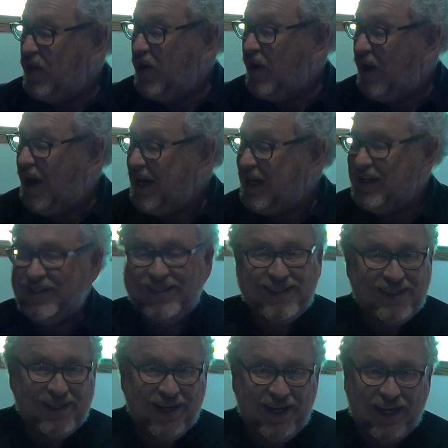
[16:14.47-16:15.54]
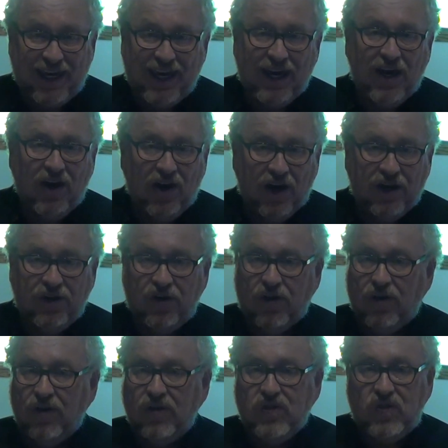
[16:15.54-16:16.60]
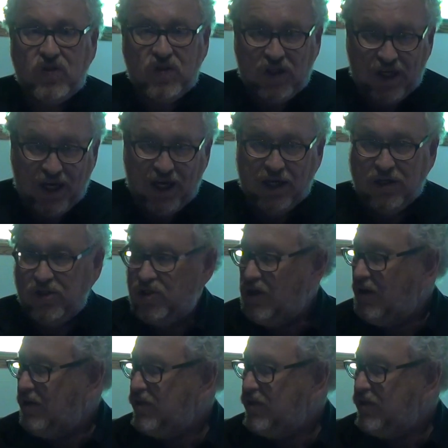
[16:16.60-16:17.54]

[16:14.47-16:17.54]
they're like a city under siege.